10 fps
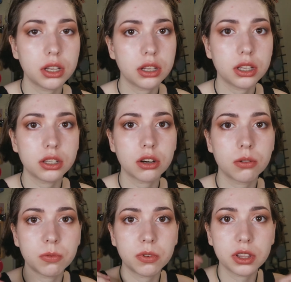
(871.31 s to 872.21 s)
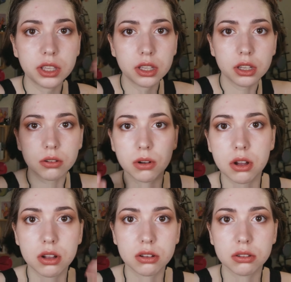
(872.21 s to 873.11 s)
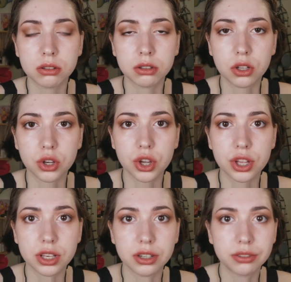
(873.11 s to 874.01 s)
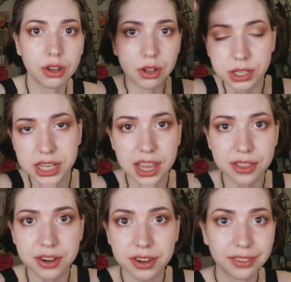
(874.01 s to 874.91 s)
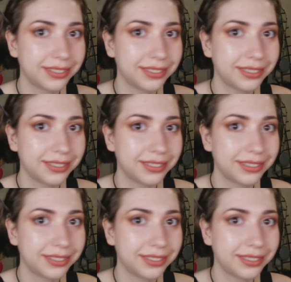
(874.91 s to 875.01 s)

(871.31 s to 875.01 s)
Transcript: and hopefully it'll all look good all together.